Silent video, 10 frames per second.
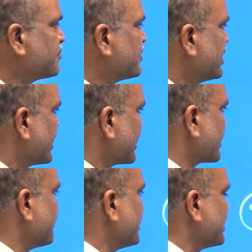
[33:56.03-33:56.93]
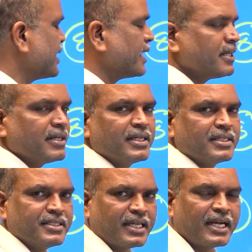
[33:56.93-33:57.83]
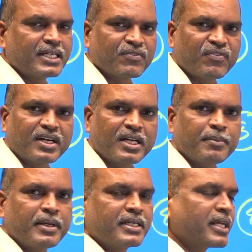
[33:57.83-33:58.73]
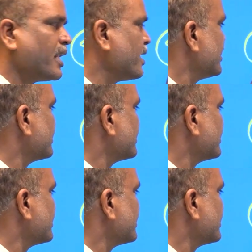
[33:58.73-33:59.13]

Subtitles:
They recommended 8 fundamental